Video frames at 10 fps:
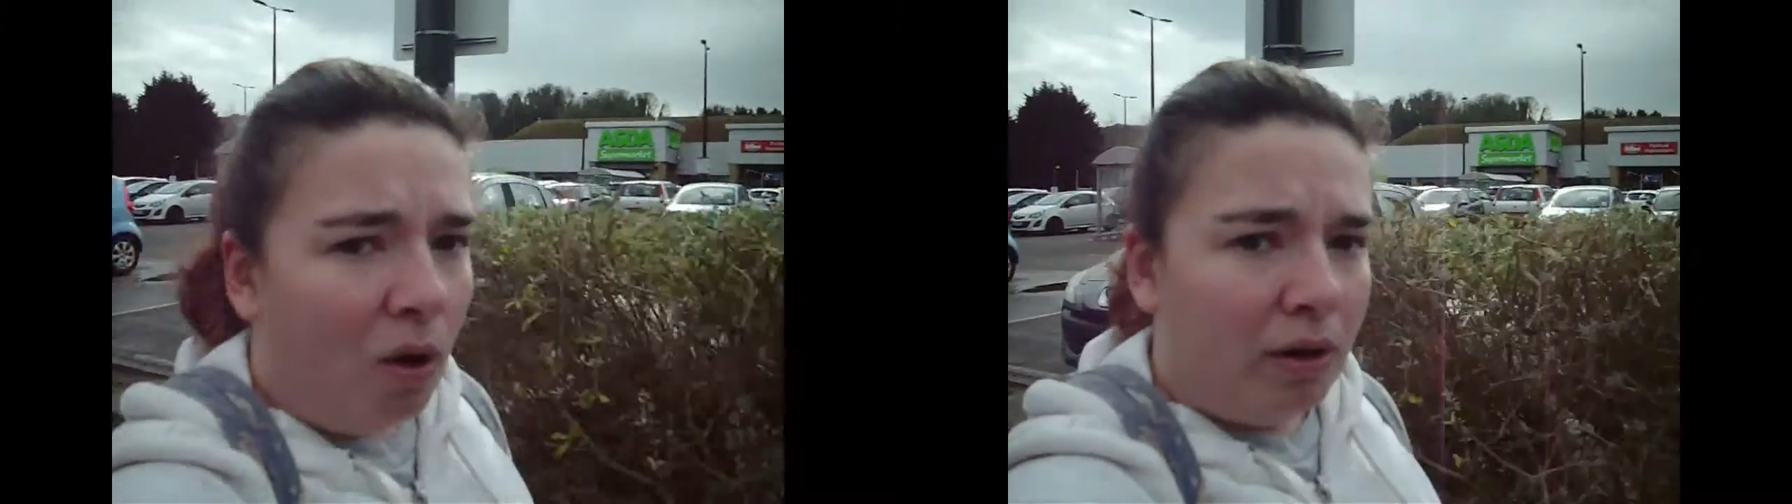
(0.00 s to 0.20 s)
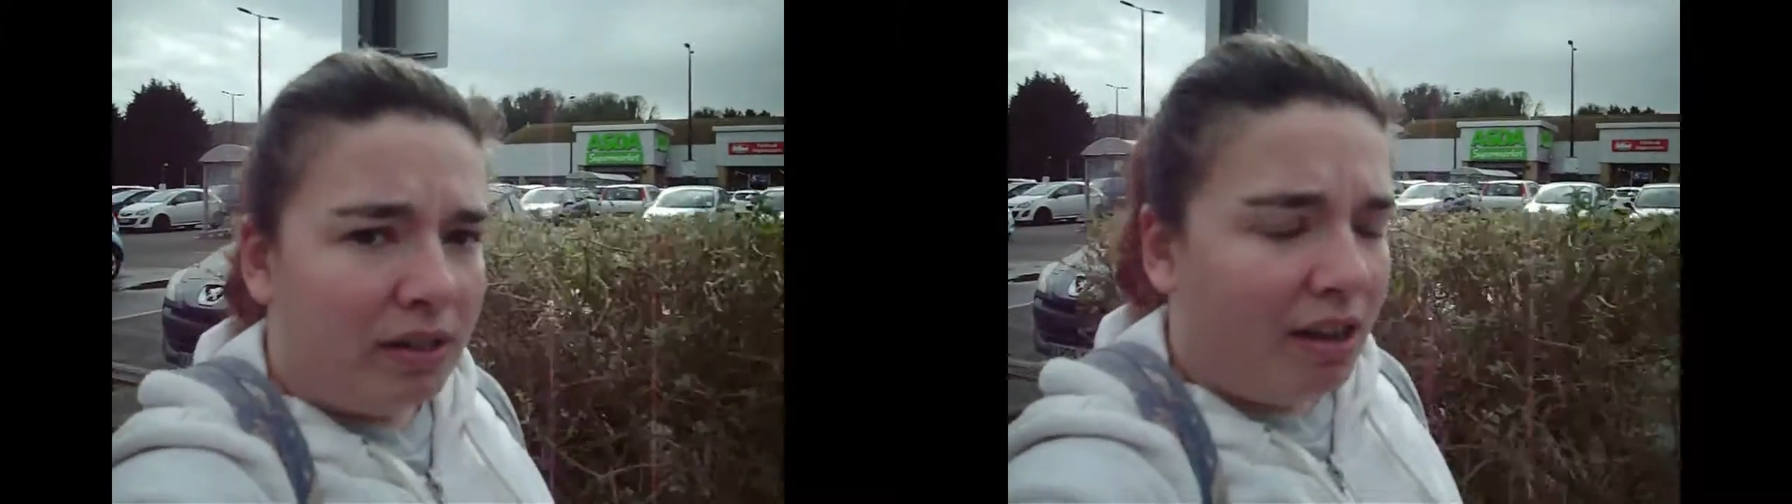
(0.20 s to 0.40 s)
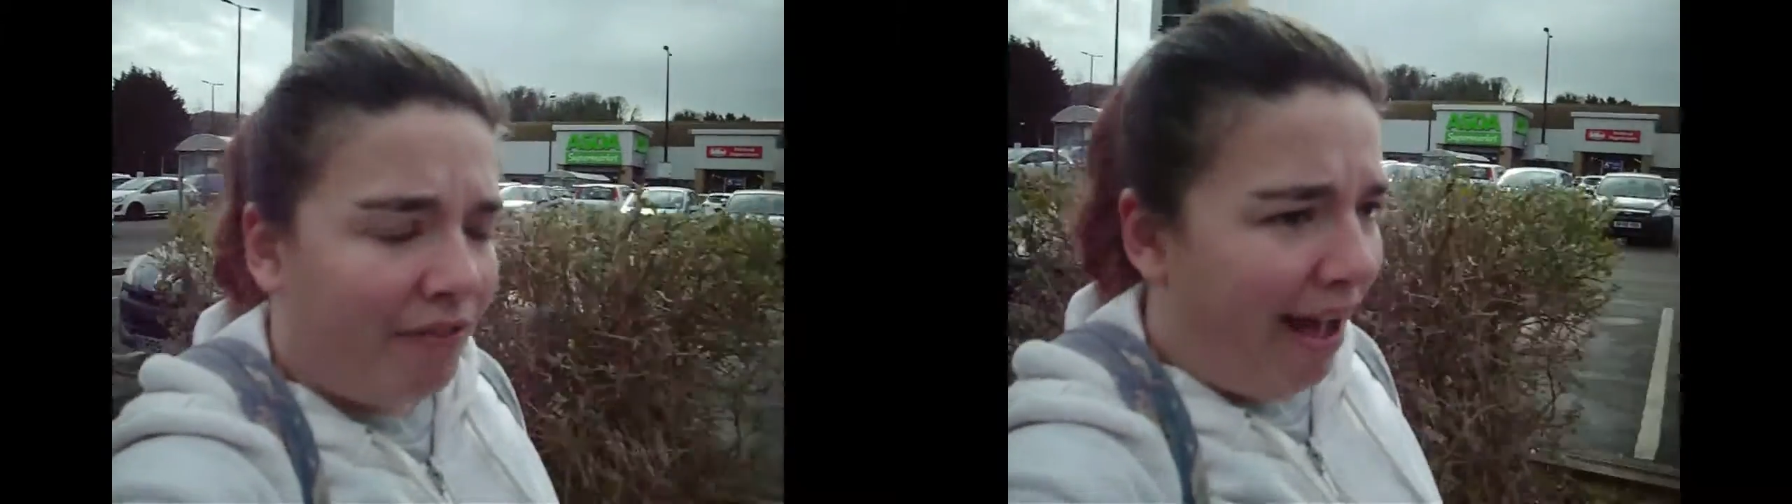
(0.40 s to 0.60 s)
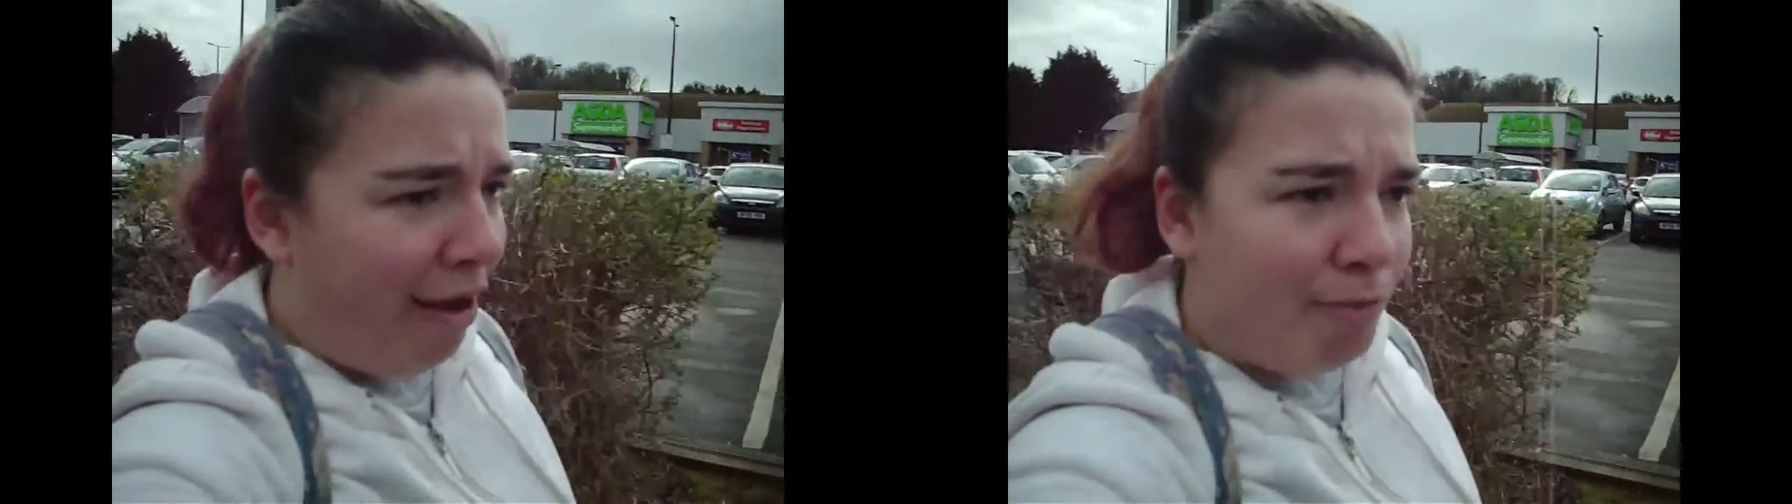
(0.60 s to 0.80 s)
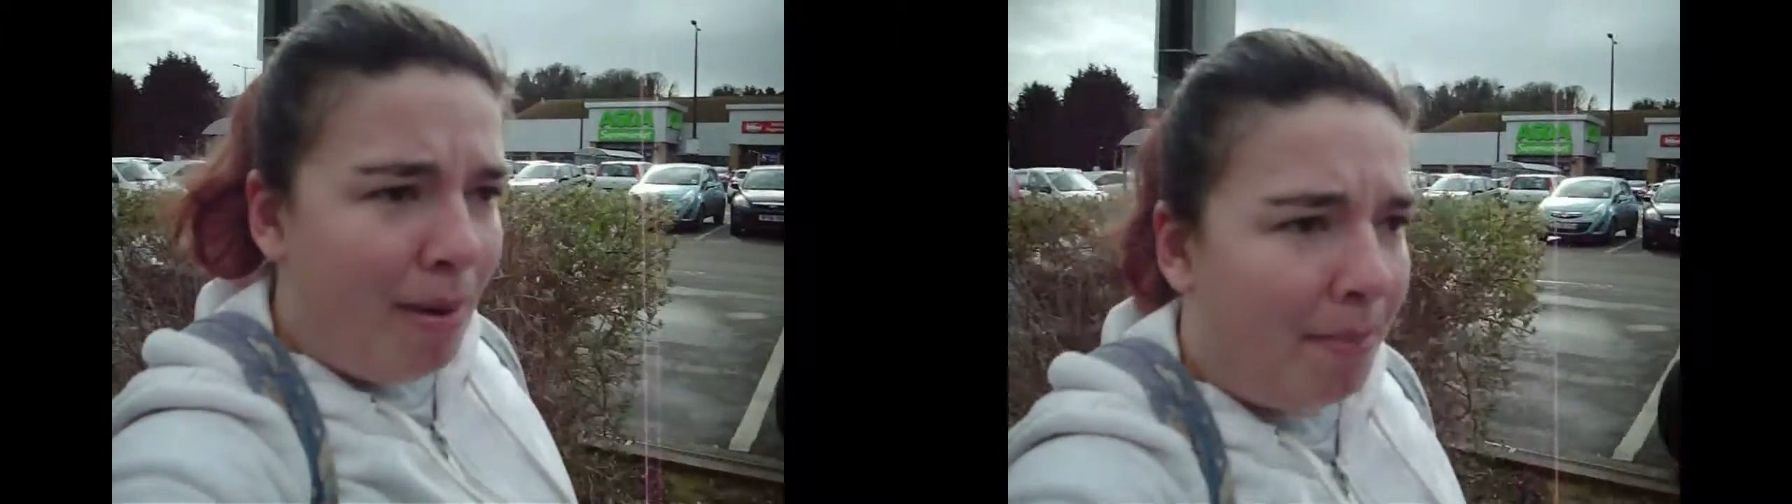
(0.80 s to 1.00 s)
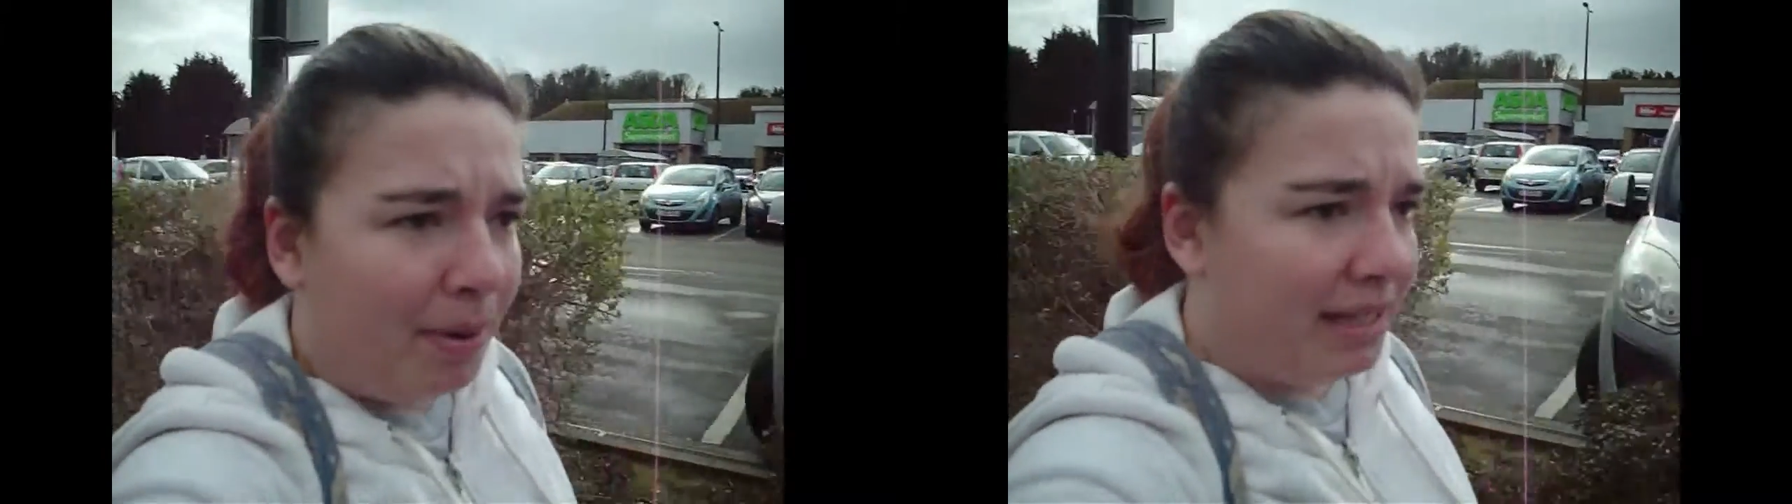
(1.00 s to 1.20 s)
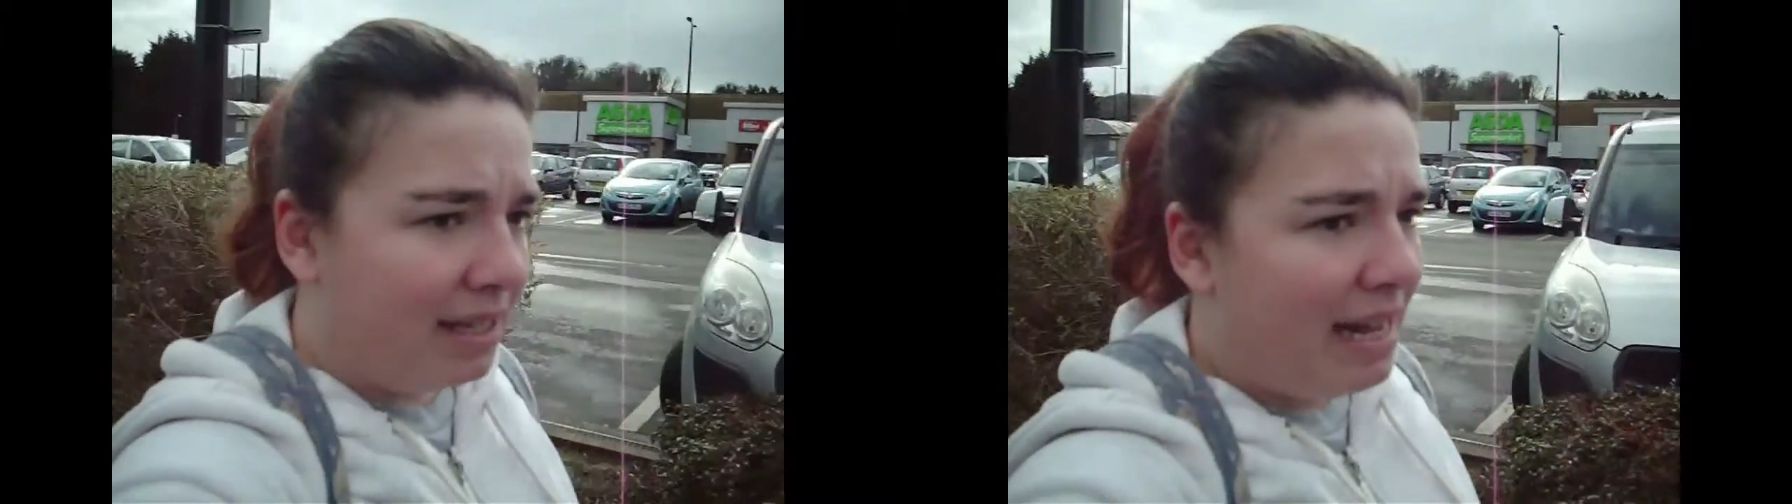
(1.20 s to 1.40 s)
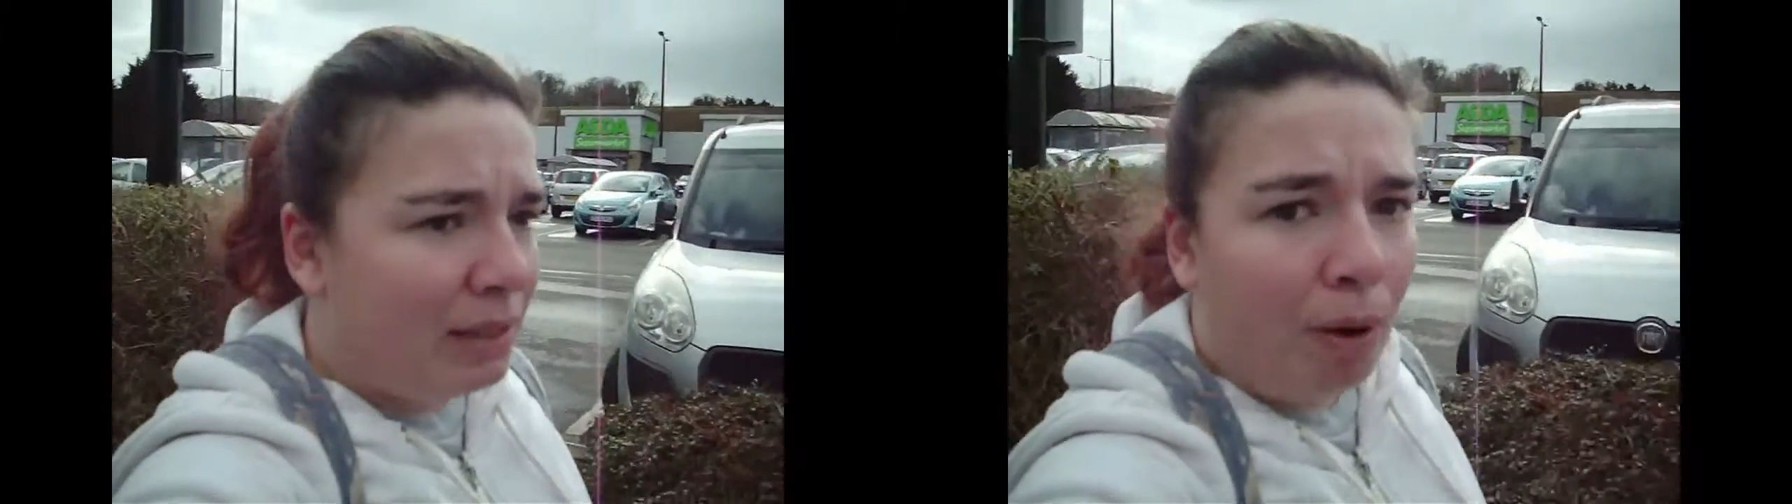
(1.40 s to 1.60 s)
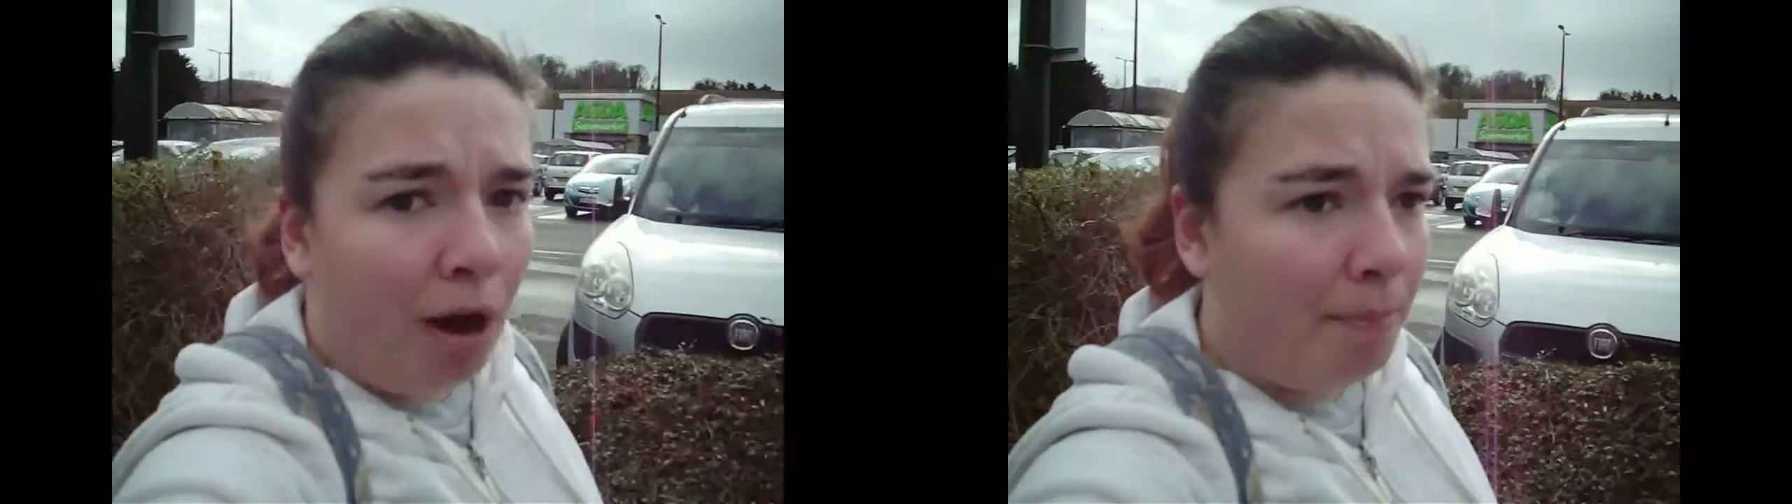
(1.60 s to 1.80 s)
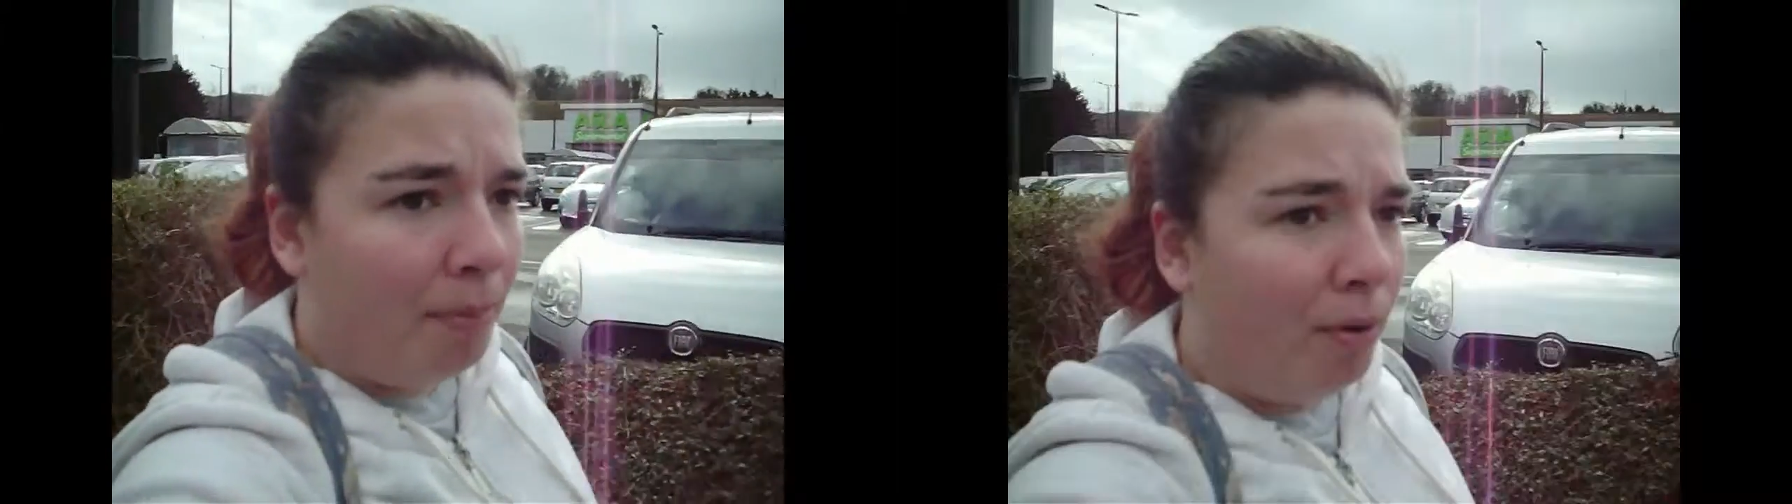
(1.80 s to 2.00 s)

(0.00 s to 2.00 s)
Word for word: all the stuff out of my body so that's what I